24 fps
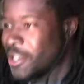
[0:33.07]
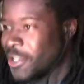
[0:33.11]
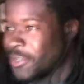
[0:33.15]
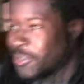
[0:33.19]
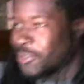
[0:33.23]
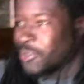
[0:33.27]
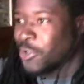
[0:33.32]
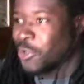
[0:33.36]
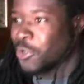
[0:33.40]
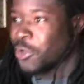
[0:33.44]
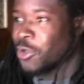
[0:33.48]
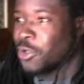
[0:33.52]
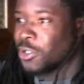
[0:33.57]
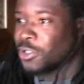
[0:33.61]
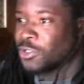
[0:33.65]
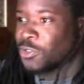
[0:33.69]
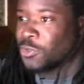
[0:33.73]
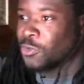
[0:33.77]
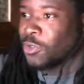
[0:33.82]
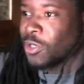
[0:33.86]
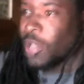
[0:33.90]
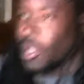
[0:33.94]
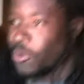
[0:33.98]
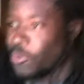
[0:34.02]
you know, going
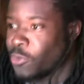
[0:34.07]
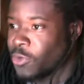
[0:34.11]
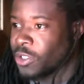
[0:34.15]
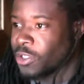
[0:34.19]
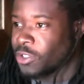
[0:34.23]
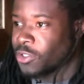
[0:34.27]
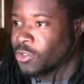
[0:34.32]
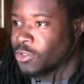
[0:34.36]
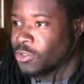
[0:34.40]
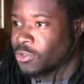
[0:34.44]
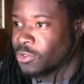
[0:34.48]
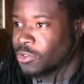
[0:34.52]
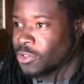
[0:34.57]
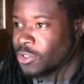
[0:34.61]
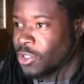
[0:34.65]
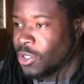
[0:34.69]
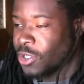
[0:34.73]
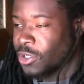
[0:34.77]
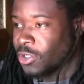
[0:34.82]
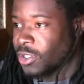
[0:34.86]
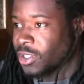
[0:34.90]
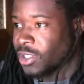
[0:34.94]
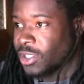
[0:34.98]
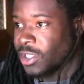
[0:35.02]
through what I went through, you
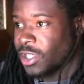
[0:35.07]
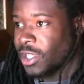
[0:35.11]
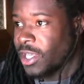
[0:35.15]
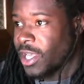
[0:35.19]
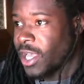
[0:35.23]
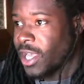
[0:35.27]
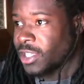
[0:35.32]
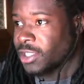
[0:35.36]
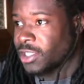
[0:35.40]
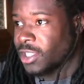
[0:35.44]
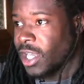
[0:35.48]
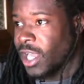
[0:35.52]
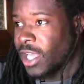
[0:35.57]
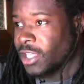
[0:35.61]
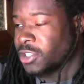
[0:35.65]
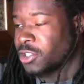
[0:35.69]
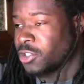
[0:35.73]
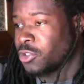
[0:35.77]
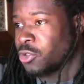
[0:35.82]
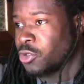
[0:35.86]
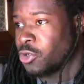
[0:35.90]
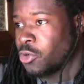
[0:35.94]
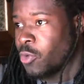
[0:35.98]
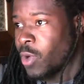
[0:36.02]
know, it, it, has a lot to
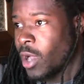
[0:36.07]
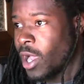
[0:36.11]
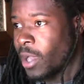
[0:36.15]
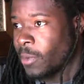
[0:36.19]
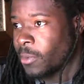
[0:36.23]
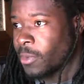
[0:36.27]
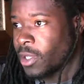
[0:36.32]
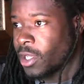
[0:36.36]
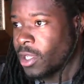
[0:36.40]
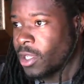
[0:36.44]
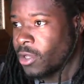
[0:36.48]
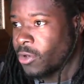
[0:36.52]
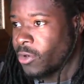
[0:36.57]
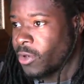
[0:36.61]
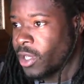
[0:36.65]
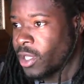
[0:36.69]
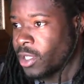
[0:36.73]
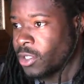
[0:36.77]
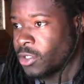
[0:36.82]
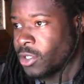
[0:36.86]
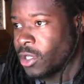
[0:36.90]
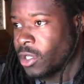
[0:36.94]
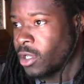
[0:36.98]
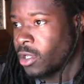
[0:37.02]
do with why I'm here,
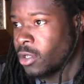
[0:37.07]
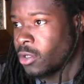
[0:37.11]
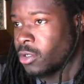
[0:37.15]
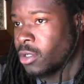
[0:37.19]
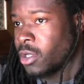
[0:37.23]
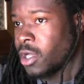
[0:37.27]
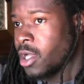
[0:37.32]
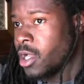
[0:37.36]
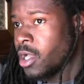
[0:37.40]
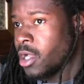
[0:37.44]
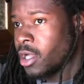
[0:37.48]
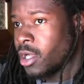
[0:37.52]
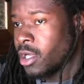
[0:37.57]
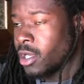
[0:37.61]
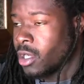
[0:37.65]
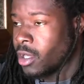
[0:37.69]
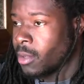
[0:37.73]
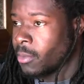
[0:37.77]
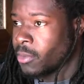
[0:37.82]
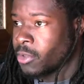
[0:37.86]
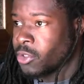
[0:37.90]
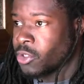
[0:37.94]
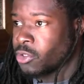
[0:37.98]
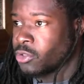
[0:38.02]
and you know,
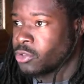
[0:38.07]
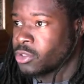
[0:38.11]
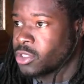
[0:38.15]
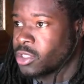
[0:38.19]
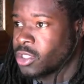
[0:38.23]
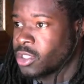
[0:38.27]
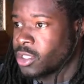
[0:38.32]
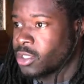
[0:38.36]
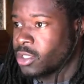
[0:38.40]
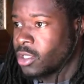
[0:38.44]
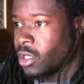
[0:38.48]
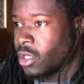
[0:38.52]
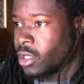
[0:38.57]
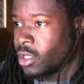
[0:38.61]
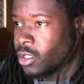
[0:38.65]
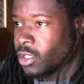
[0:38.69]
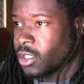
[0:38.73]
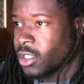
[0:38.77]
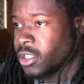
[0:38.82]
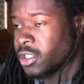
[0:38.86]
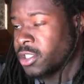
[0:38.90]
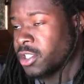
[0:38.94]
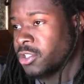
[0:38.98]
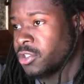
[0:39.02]
I'm gonna use it or
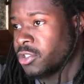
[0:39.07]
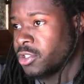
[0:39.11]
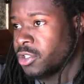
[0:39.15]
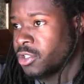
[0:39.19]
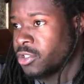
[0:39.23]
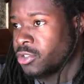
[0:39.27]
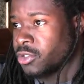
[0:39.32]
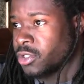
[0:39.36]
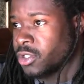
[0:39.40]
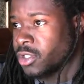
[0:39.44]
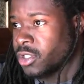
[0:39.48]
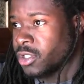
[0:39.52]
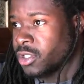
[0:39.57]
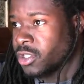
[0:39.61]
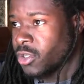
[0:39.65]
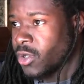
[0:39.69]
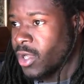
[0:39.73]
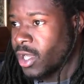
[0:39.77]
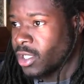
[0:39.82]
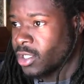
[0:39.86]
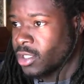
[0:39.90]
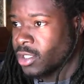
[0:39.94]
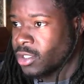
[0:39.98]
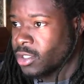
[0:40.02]
continue to use it so
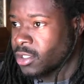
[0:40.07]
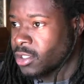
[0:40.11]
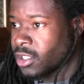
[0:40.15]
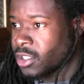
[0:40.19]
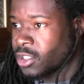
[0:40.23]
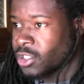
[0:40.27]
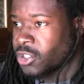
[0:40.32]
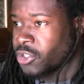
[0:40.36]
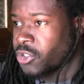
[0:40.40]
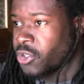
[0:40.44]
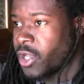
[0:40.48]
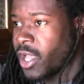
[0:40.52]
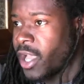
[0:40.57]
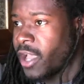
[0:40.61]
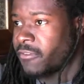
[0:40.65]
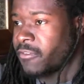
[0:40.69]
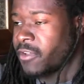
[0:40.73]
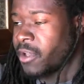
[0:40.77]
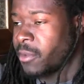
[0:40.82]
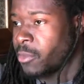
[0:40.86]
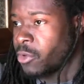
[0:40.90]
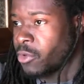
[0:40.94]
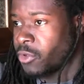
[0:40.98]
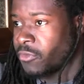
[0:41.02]
I can continue to have
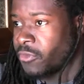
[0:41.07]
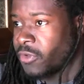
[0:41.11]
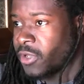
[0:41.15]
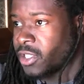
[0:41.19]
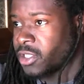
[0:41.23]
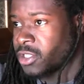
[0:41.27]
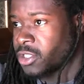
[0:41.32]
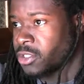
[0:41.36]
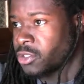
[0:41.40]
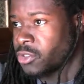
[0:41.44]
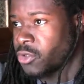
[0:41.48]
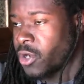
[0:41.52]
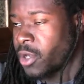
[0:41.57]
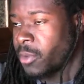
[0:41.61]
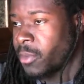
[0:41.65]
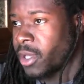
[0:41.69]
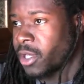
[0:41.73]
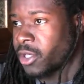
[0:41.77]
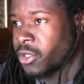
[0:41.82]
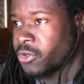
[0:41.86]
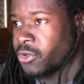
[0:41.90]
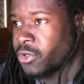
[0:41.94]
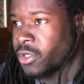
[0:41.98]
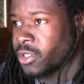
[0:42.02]
that motivation throughout
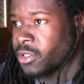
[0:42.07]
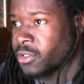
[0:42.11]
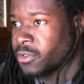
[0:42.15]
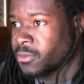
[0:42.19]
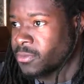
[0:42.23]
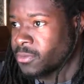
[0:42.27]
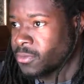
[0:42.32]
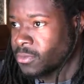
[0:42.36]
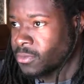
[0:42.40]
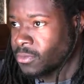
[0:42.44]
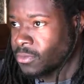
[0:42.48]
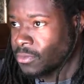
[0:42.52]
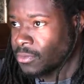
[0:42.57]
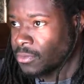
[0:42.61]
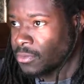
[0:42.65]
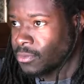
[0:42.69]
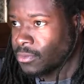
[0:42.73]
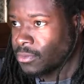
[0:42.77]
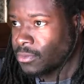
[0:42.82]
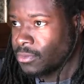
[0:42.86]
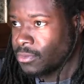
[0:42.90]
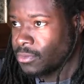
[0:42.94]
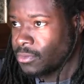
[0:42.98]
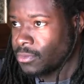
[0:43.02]
my career. Is it
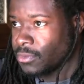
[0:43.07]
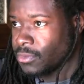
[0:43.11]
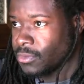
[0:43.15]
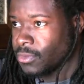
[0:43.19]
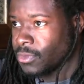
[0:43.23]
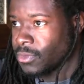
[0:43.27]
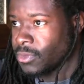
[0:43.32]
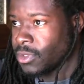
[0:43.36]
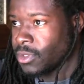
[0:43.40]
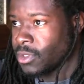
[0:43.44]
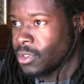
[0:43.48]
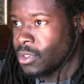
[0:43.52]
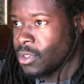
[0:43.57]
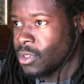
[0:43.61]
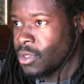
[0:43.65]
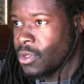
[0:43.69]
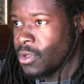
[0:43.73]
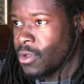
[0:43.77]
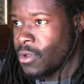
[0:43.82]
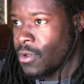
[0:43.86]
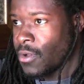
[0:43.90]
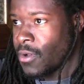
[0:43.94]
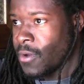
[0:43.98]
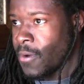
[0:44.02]
something you think about
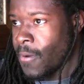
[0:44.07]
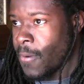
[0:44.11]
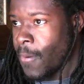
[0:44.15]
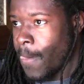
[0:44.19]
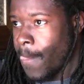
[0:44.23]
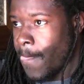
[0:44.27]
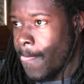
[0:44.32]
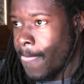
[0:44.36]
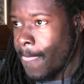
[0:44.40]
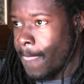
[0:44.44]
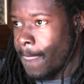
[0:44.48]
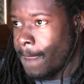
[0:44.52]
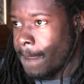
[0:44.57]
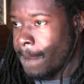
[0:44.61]
consciously?